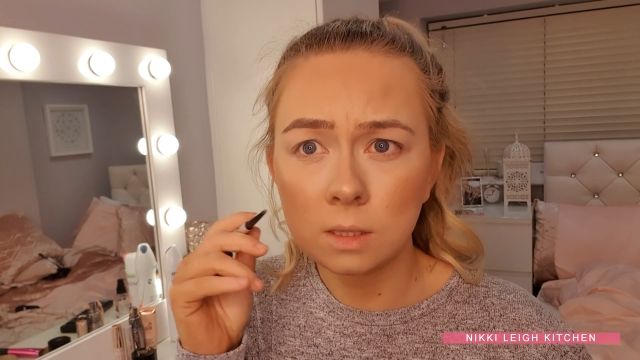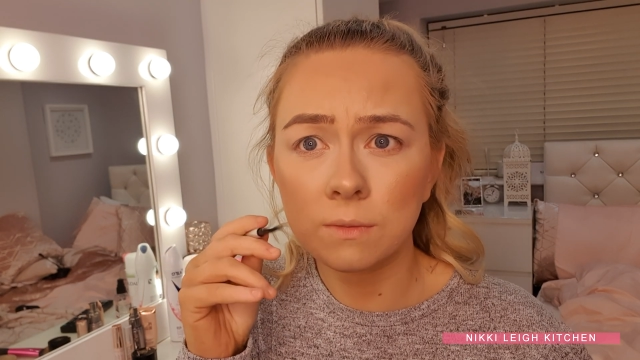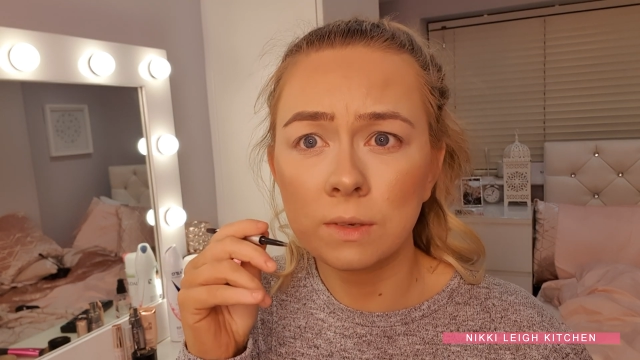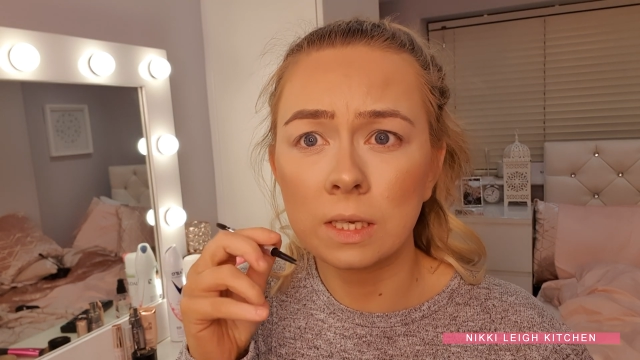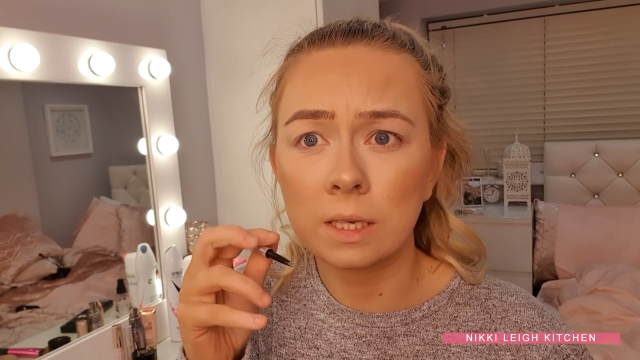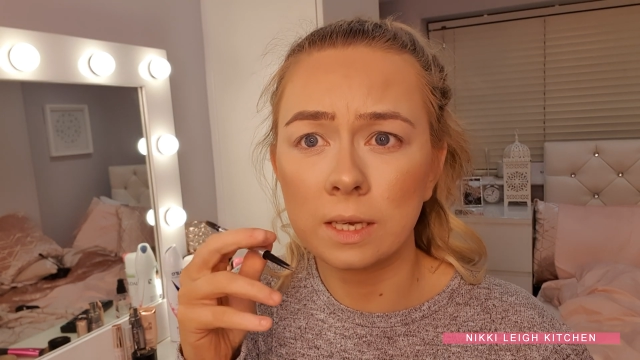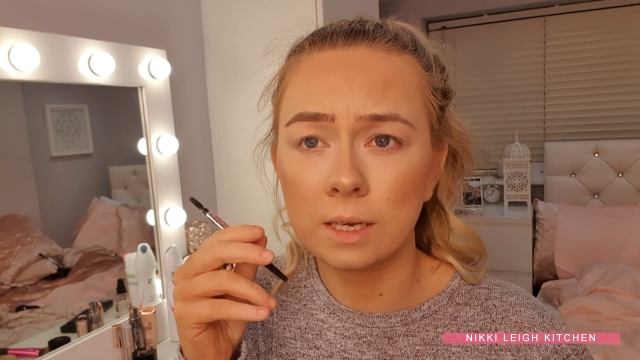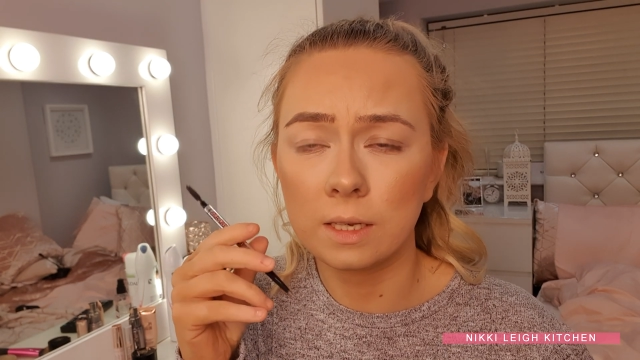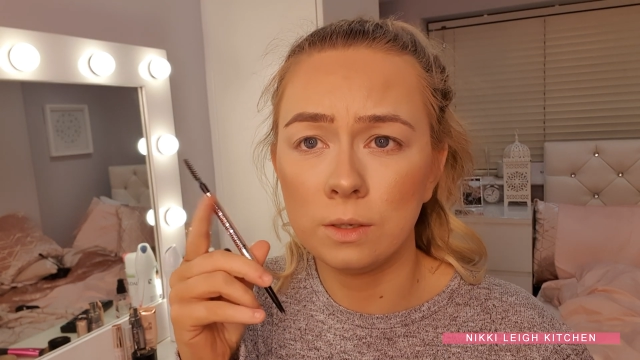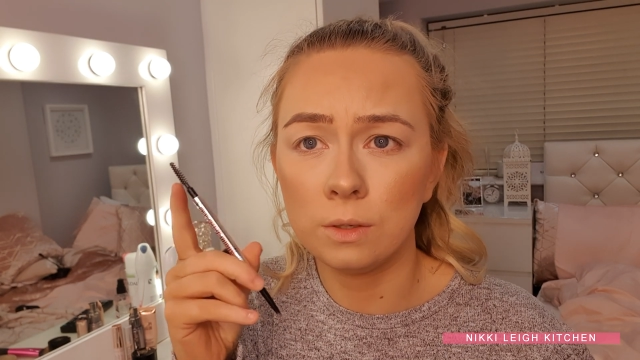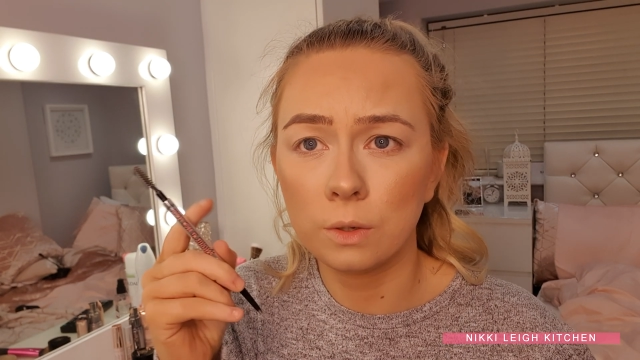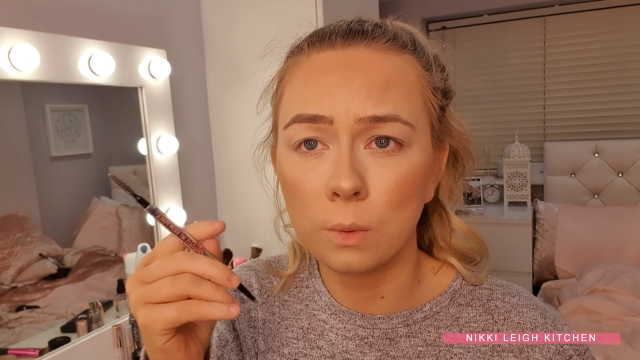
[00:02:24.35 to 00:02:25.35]
I think it
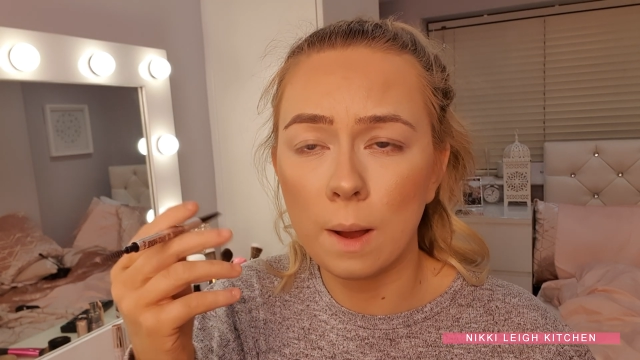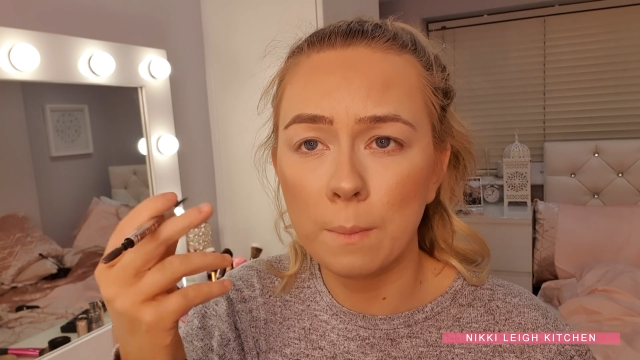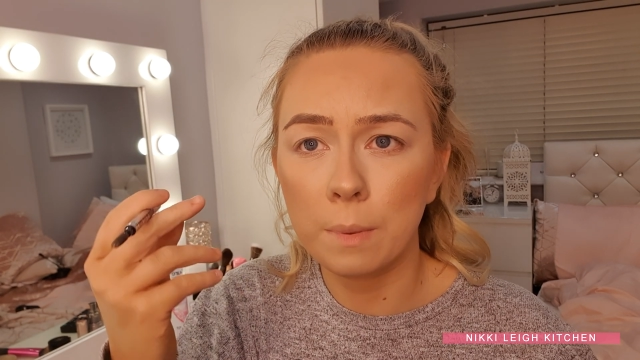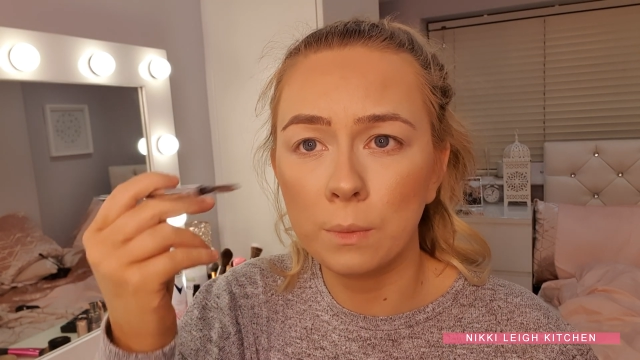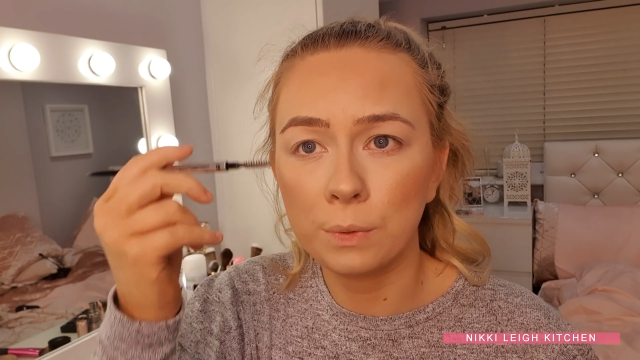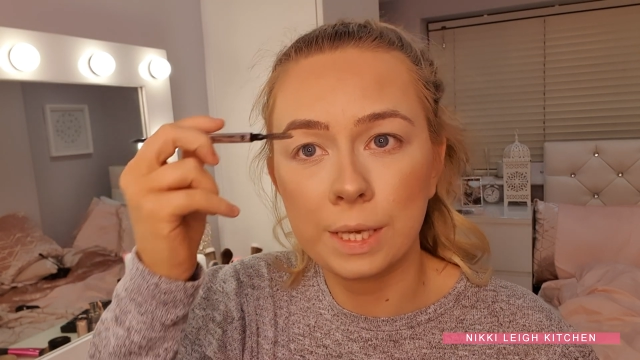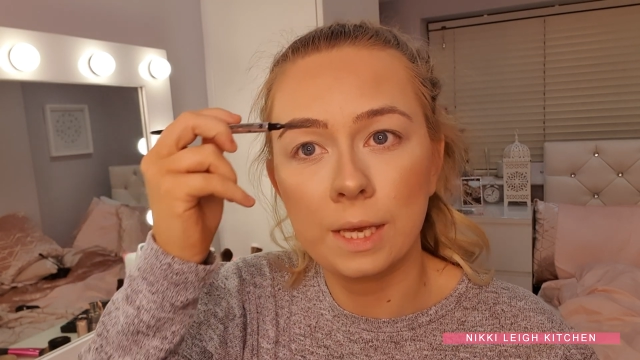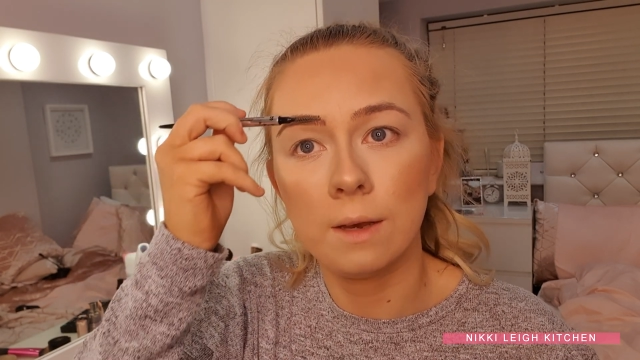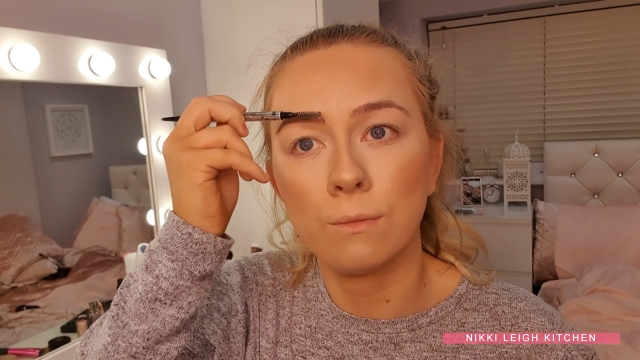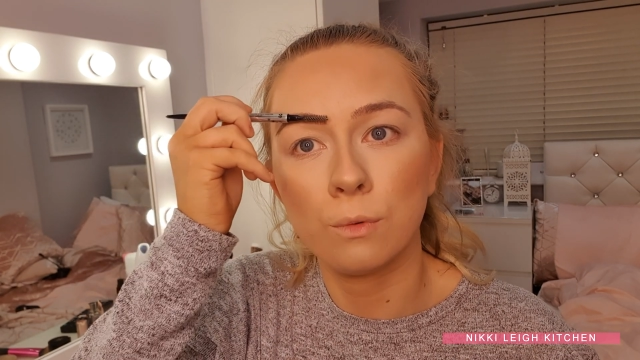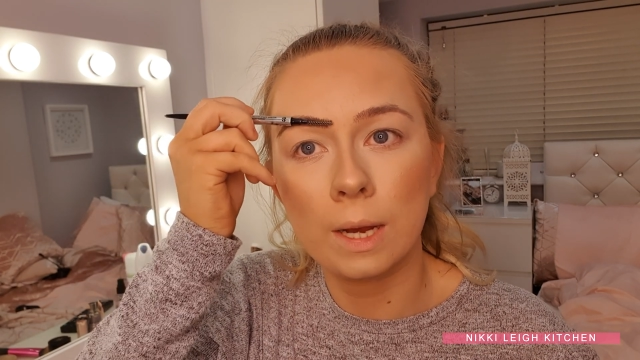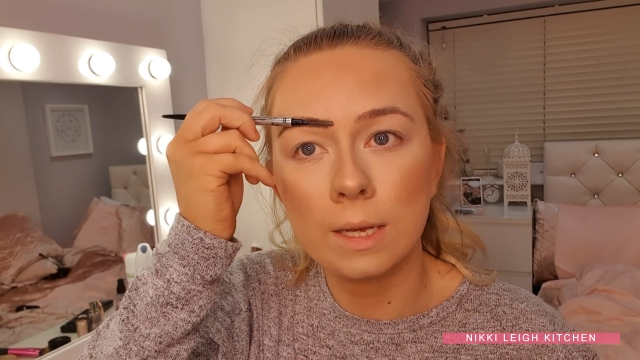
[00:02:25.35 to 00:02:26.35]
can look quite bulky
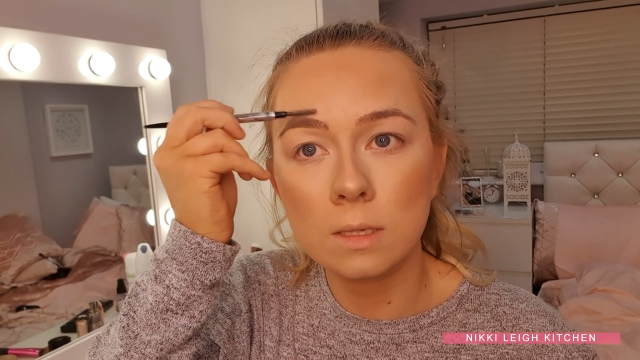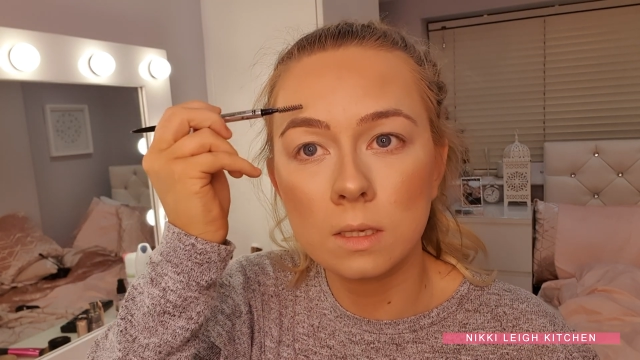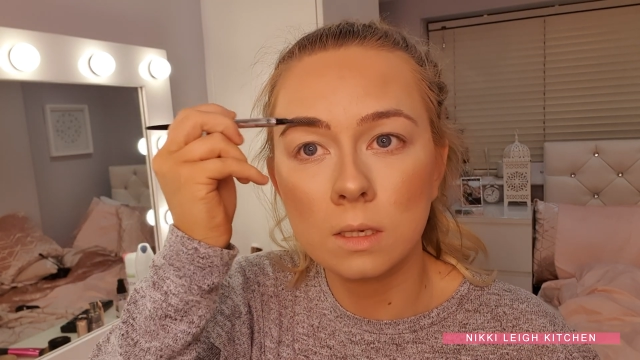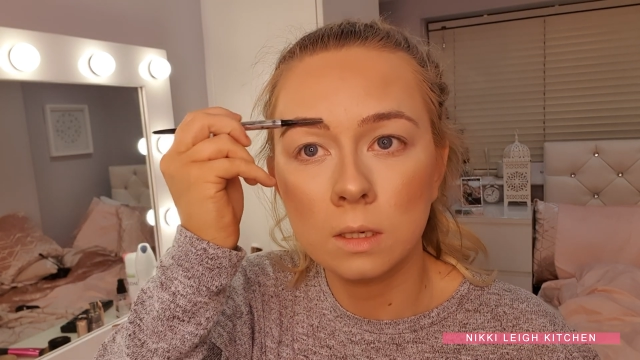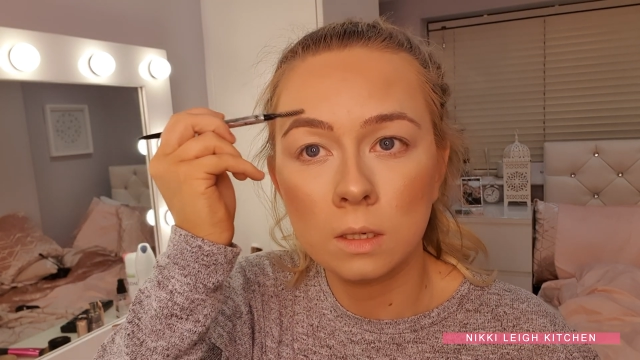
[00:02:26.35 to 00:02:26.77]
otherwise.